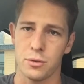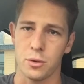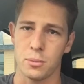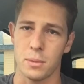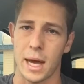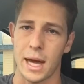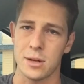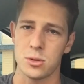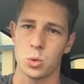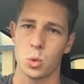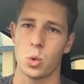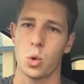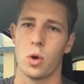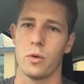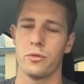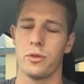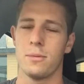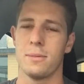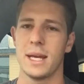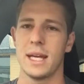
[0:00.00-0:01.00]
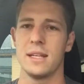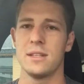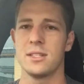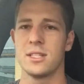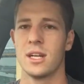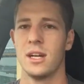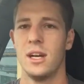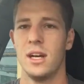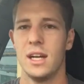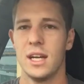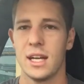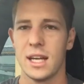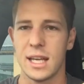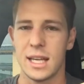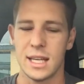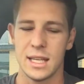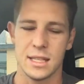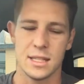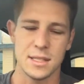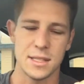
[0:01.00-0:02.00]
from the actual coffee beans,
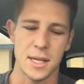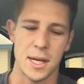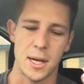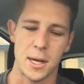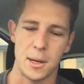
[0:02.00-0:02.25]
is